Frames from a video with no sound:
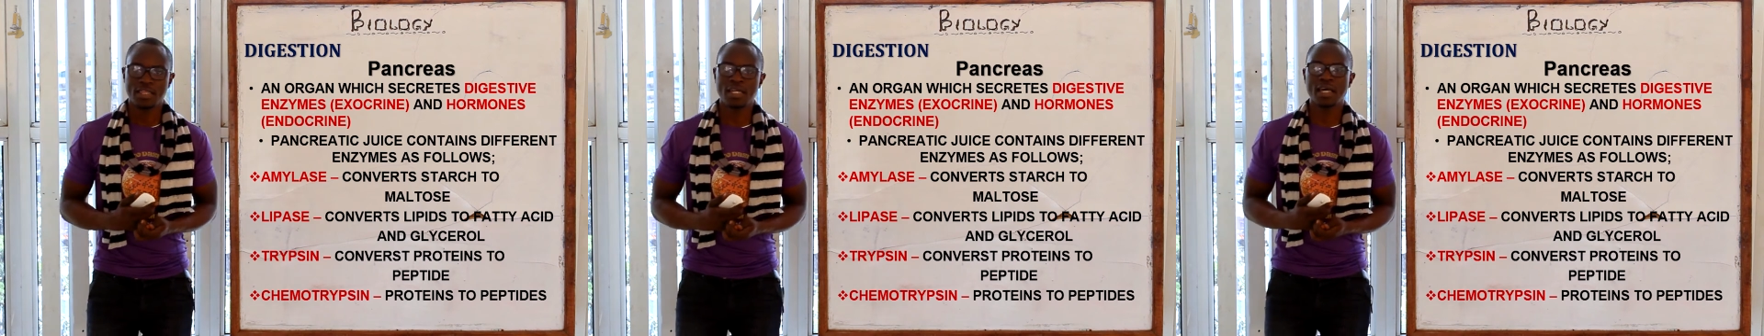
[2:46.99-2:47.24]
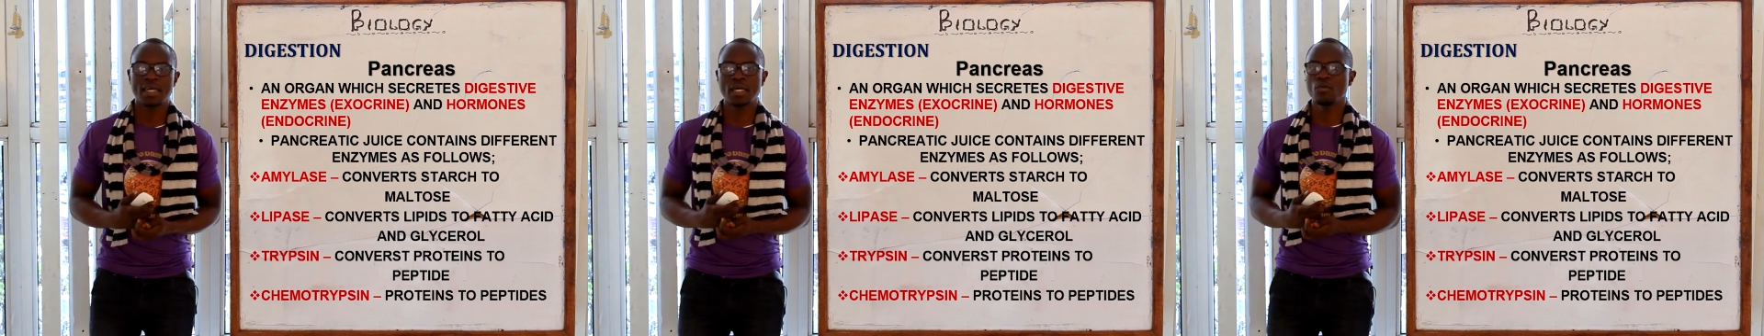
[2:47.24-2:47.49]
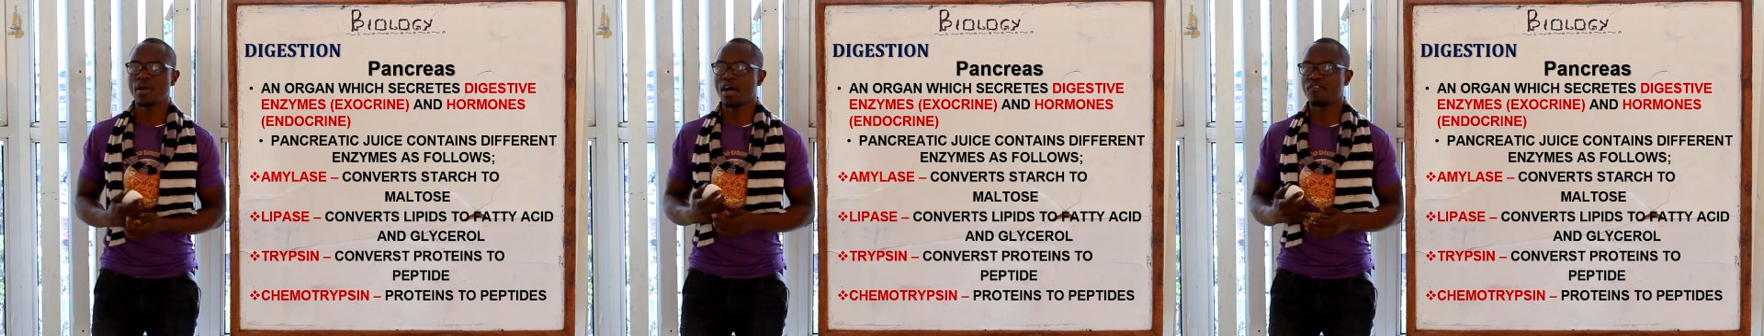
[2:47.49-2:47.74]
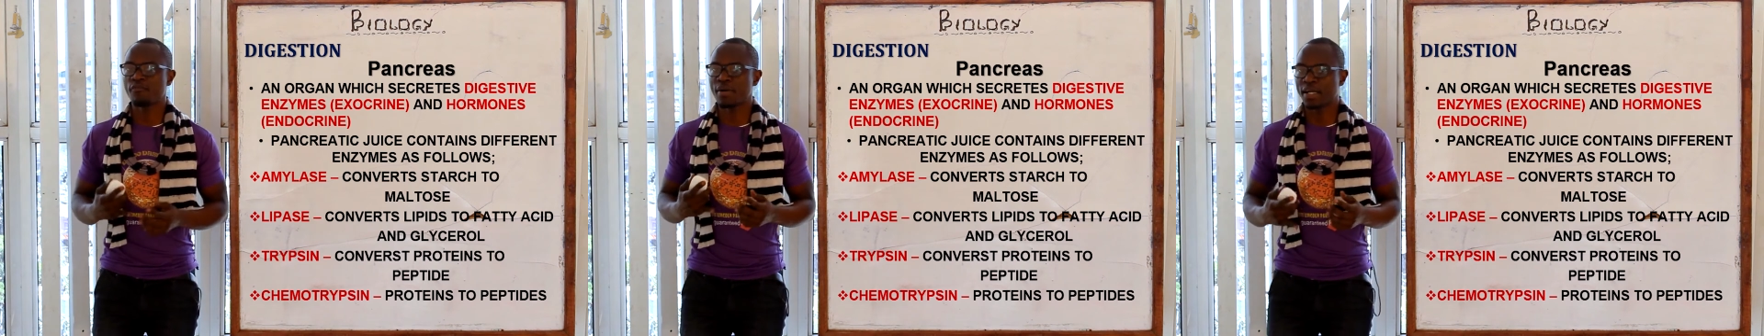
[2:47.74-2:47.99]
Then again we
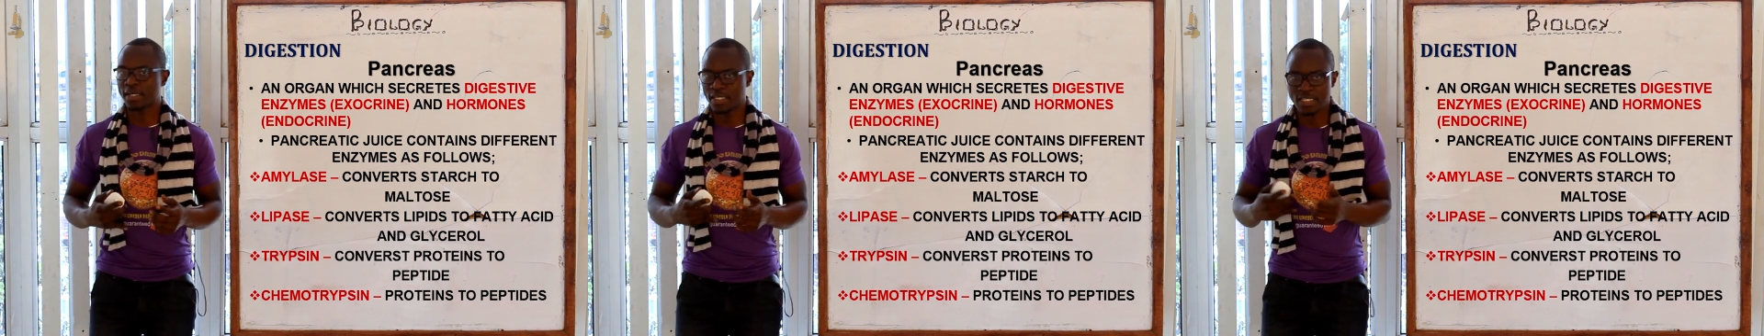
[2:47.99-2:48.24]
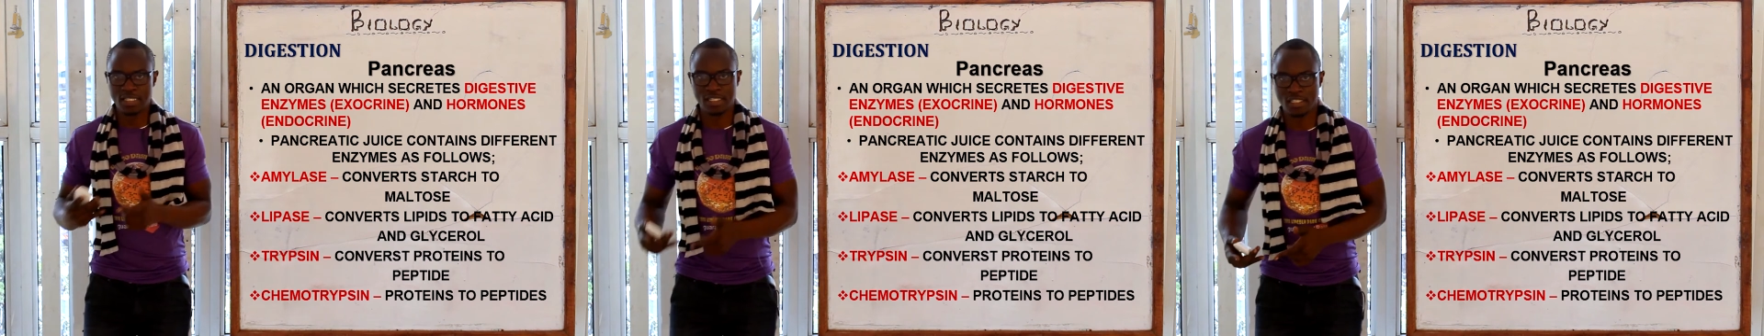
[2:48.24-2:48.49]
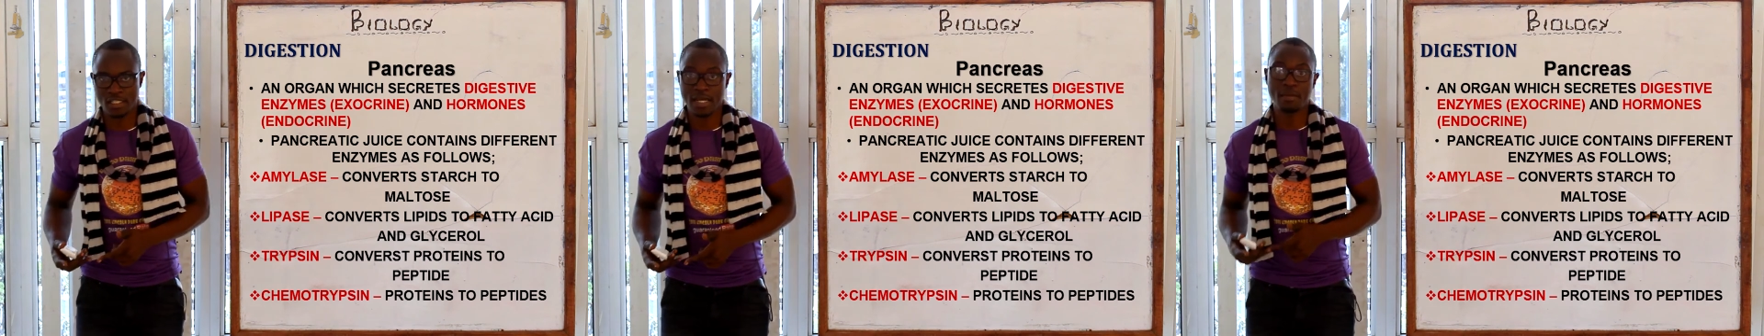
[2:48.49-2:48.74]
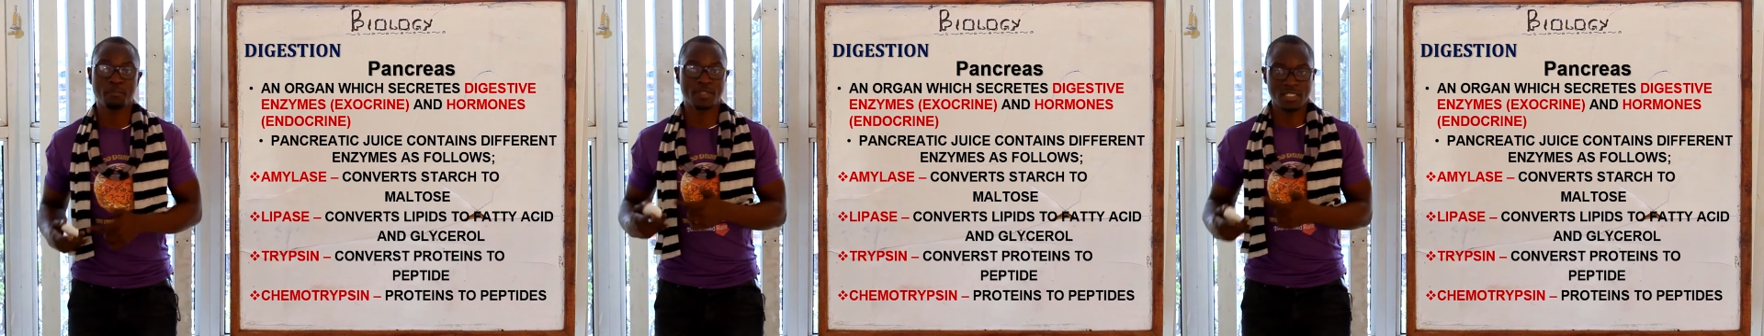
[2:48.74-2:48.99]
have pancreatic
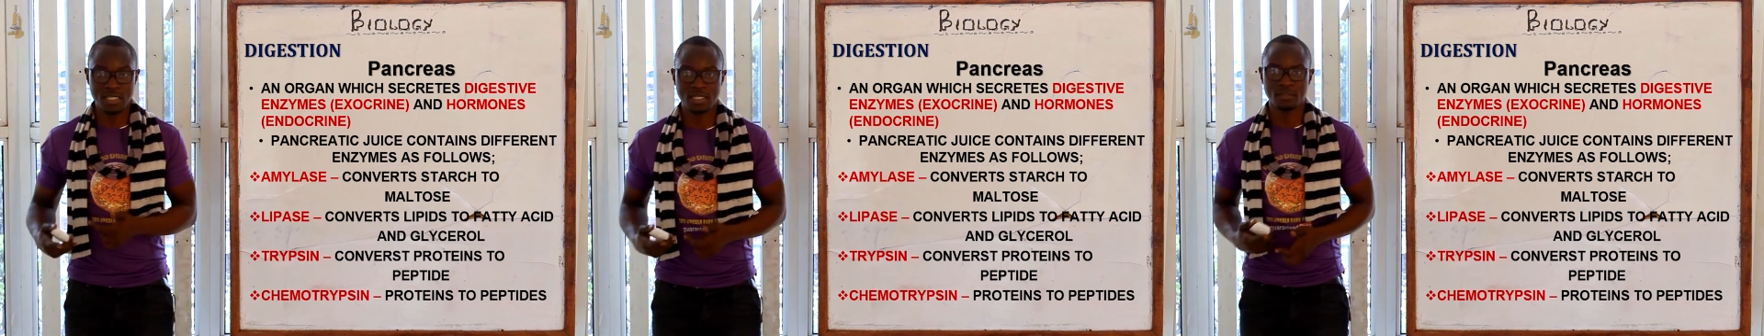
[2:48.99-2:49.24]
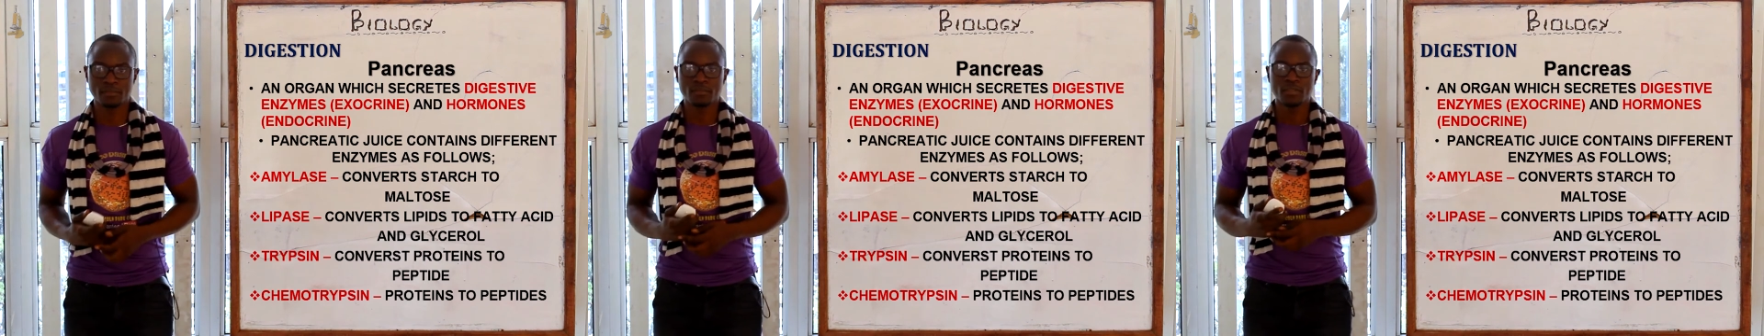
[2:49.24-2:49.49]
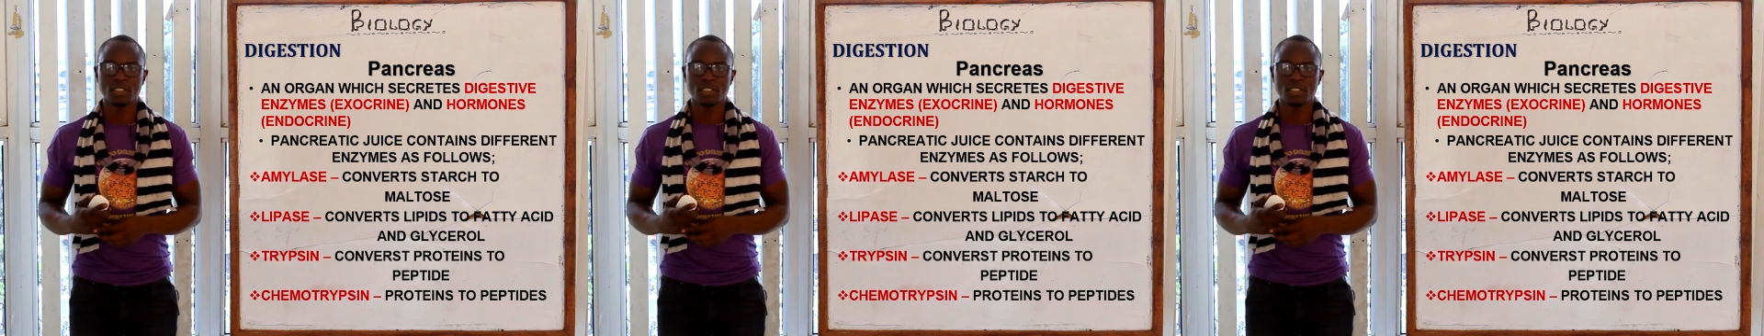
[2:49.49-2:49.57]
trypsin,